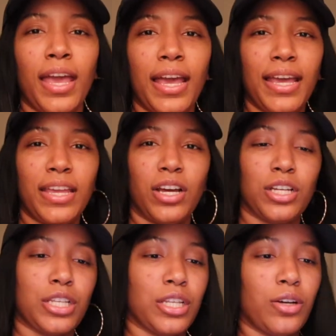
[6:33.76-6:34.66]
Hey,
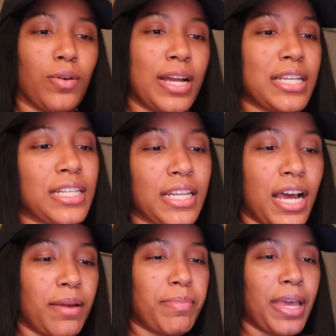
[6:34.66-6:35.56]
y'all. So I just
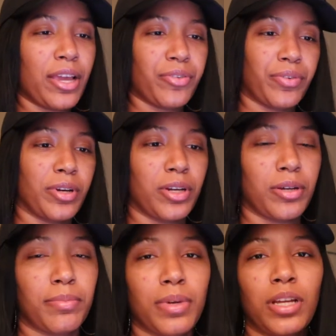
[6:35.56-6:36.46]
got back
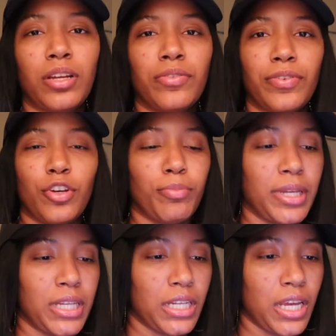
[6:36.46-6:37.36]
from
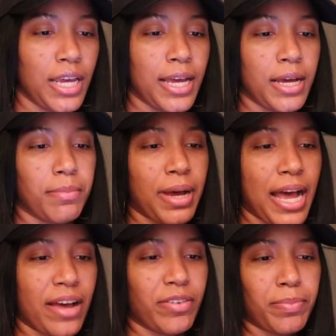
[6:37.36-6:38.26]
filming my
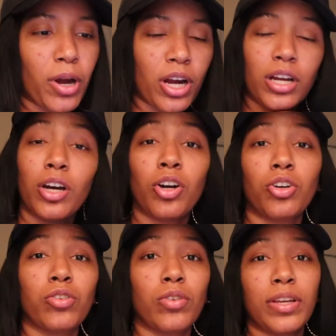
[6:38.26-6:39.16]
Ivy Park
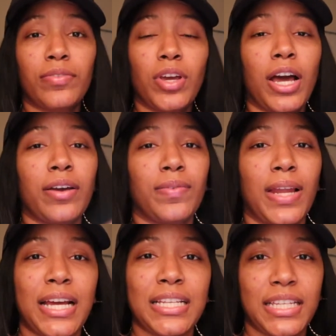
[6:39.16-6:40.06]
haul. If y'all have
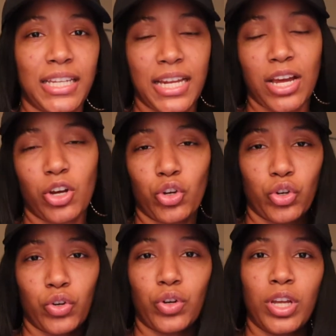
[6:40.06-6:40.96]
not seen that
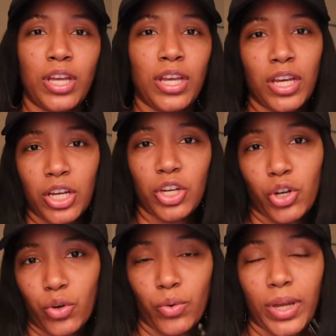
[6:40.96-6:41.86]
haul,
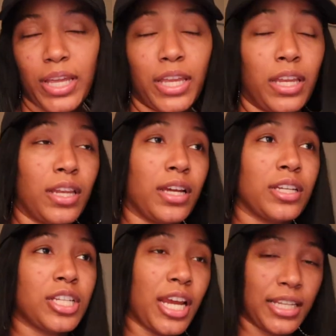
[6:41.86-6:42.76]
go and
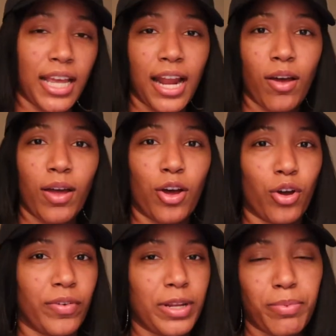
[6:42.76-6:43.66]
check that out. I
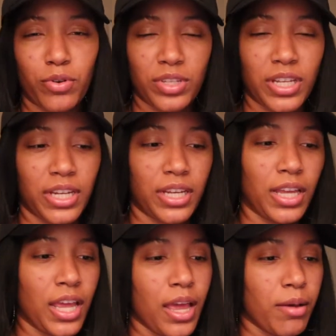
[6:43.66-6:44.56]
already posted it.
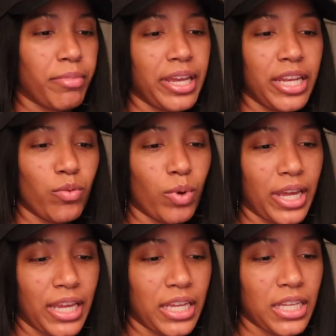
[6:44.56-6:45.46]
But
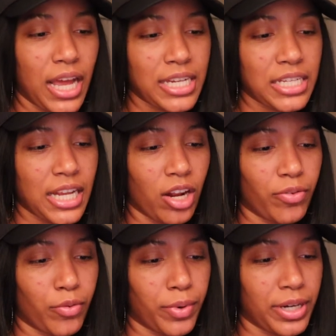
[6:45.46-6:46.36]
anyway, I just got off
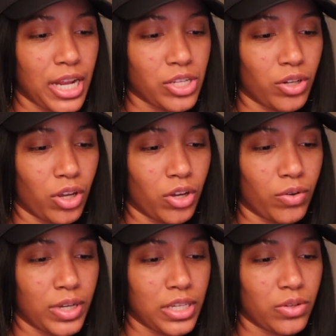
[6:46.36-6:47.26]
of work not too long ago
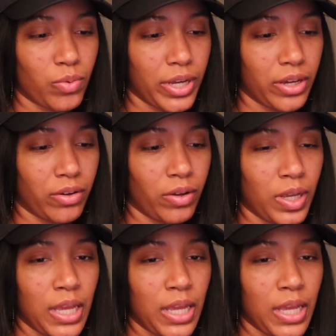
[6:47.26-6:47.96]
as well.